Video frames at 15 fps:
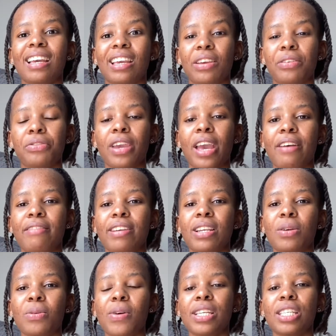If you have any
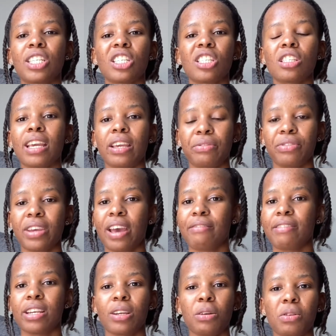questions, if you have
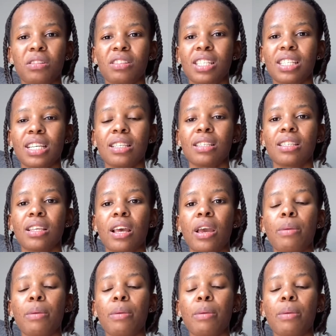any concerns,